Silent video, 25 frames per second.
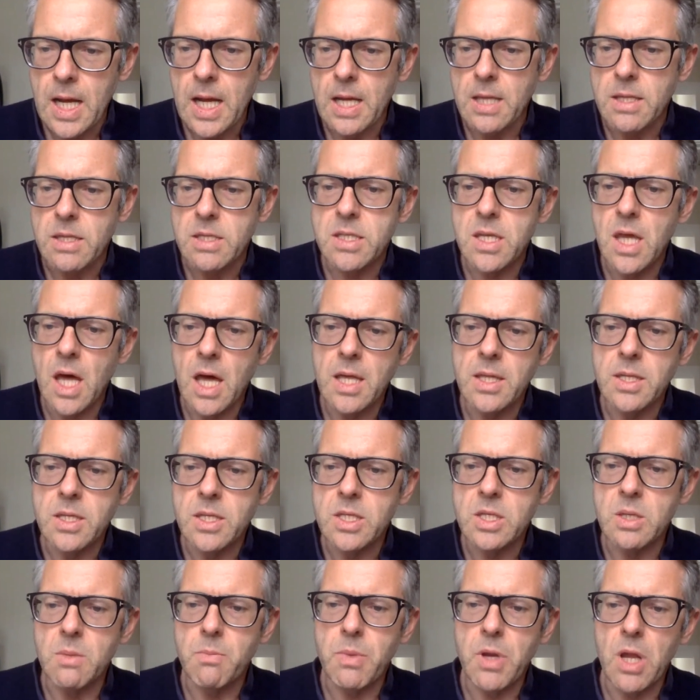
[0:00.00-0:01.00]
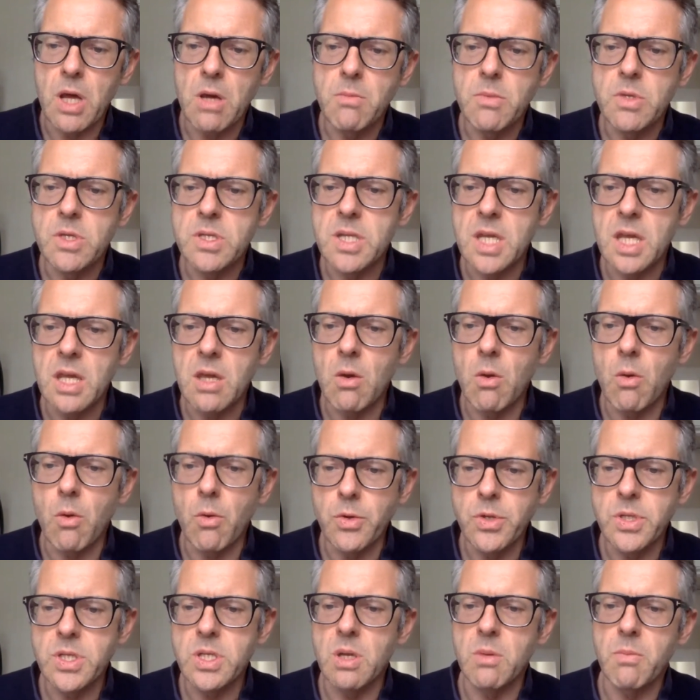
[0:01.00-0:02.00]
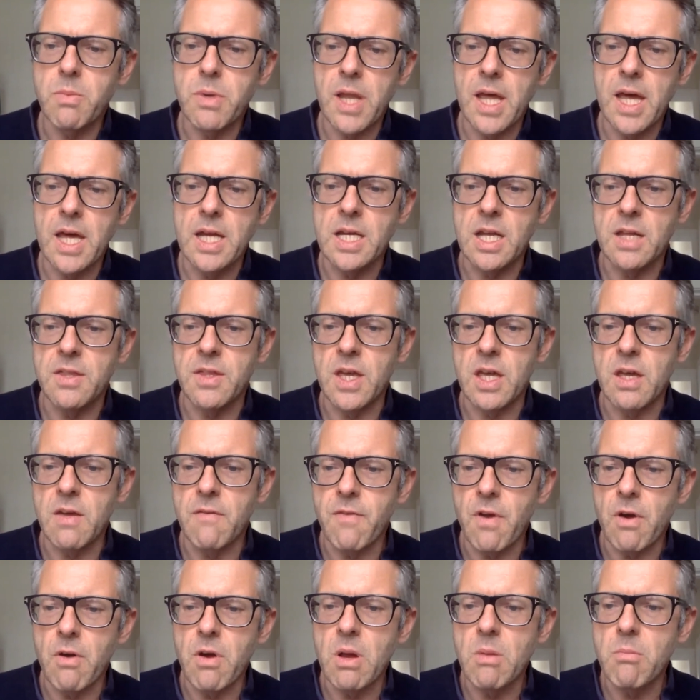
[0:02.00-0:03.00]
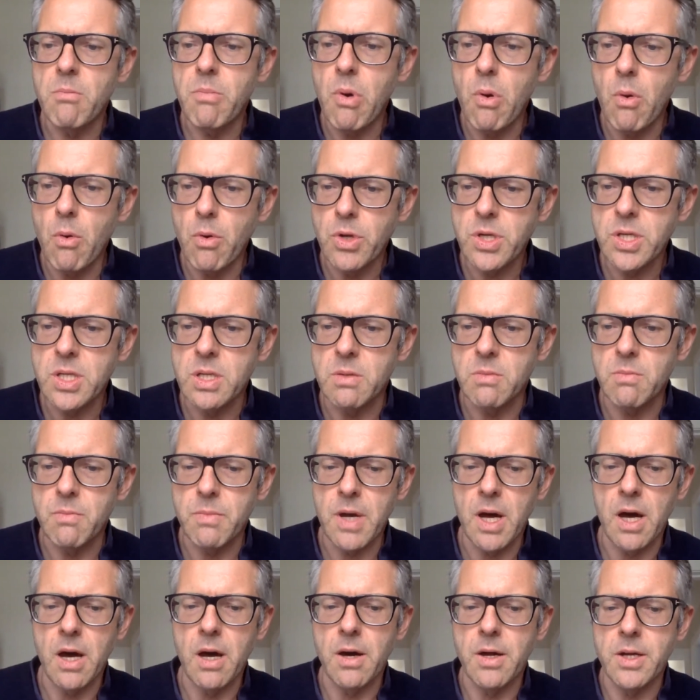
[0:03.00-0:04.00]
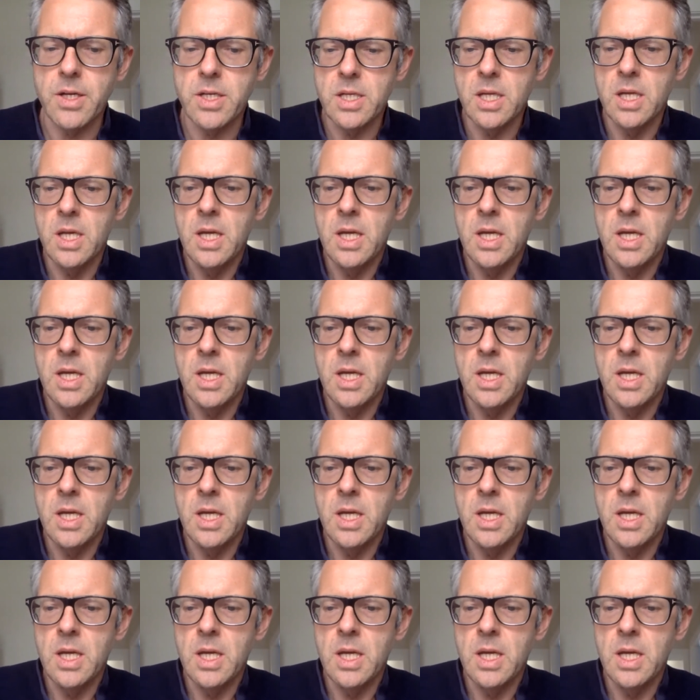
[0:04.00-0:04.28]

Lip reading: science diplomacy also played, I think, a very important part